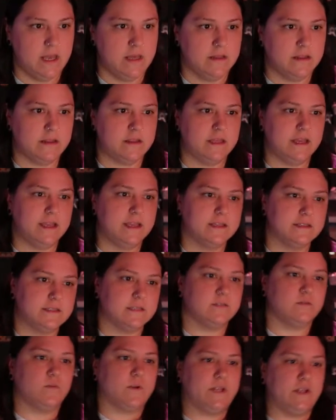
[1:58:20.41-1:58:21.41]
The thing
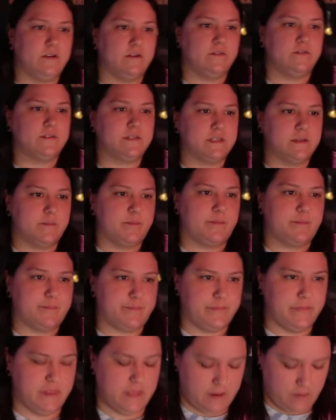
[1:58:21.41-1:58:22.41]
is when you use
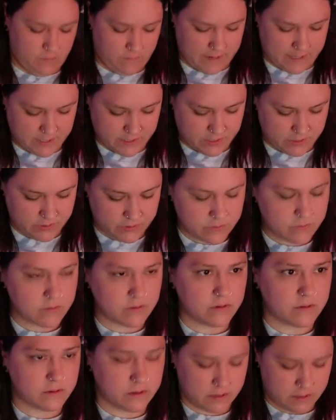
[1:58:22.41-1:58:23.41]
the eraser
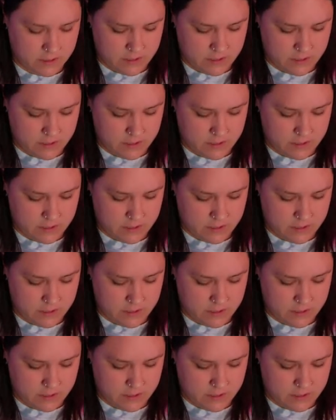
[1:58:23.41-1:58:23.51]
tool,